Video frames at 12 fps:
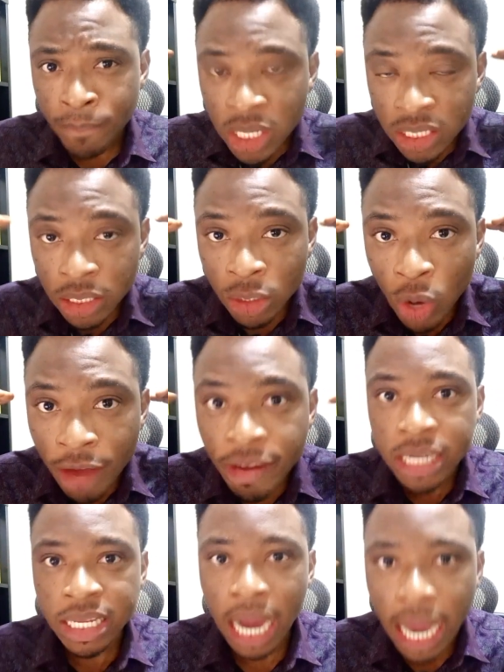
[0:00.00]
This thing will
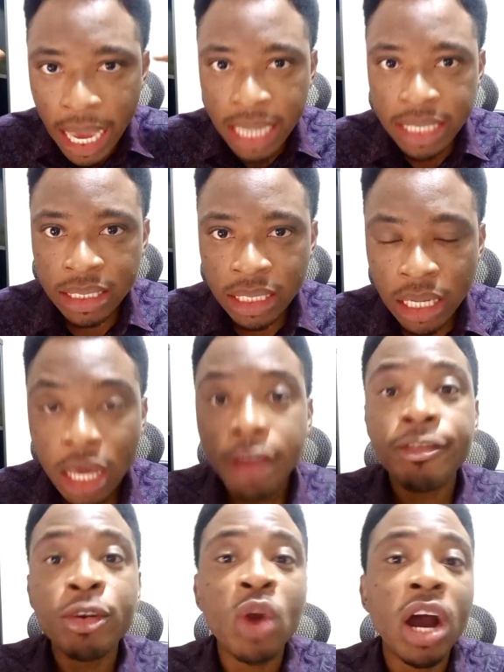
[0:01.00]
affect their head.
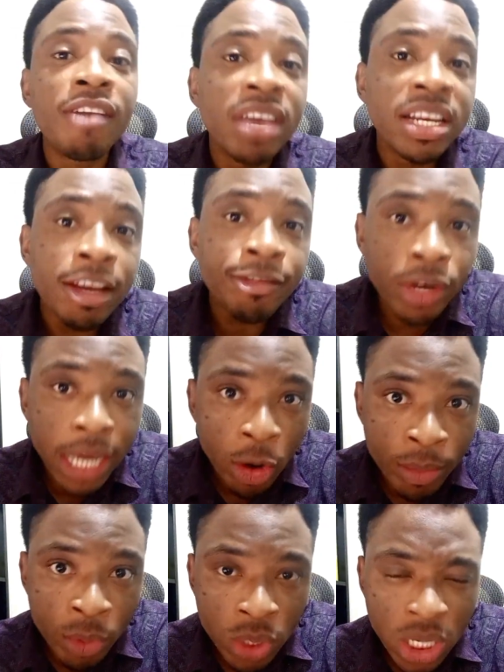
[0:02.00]
If you can affect them for their
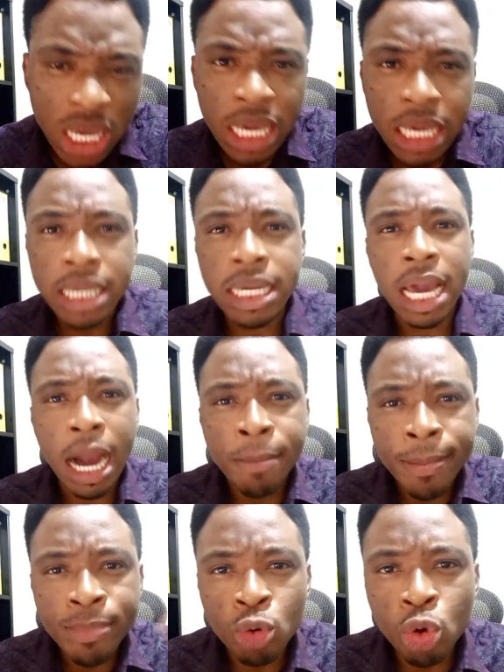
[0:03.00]
hormone, you get how
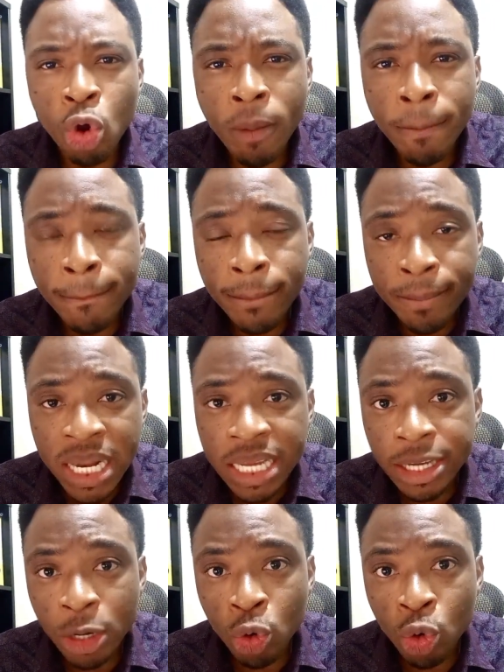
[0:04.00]
people will come
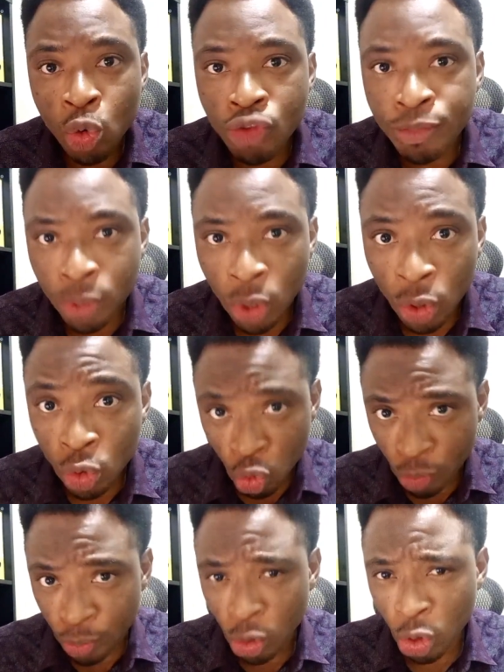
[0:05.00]
bleed, they go lose blood.
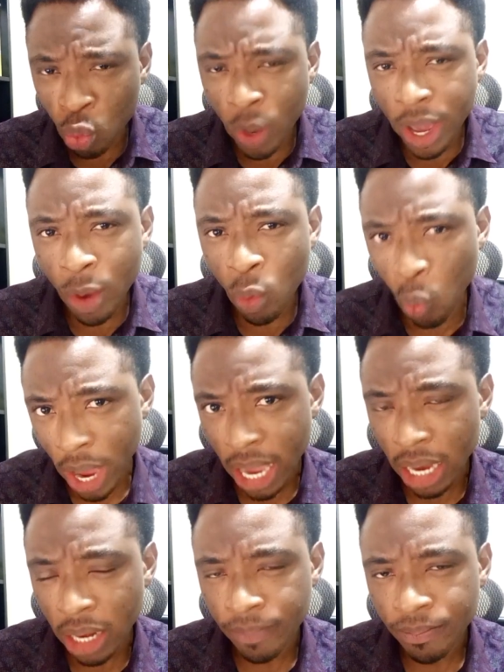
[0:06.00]

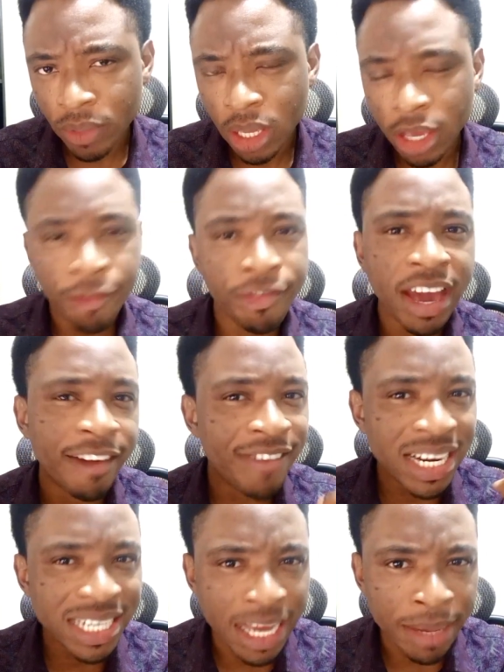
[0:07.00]
Where? If you
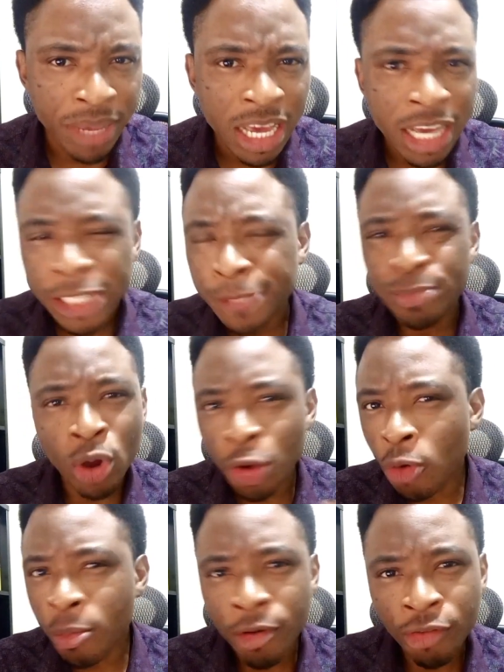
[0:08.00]
affect them, spoil
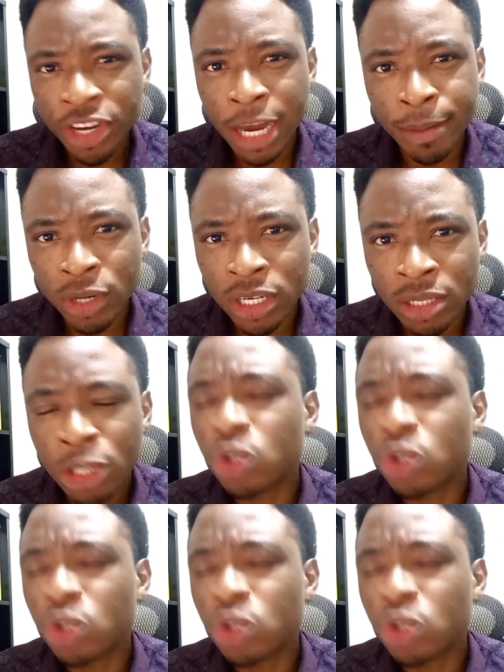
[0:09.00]
hormone for their body.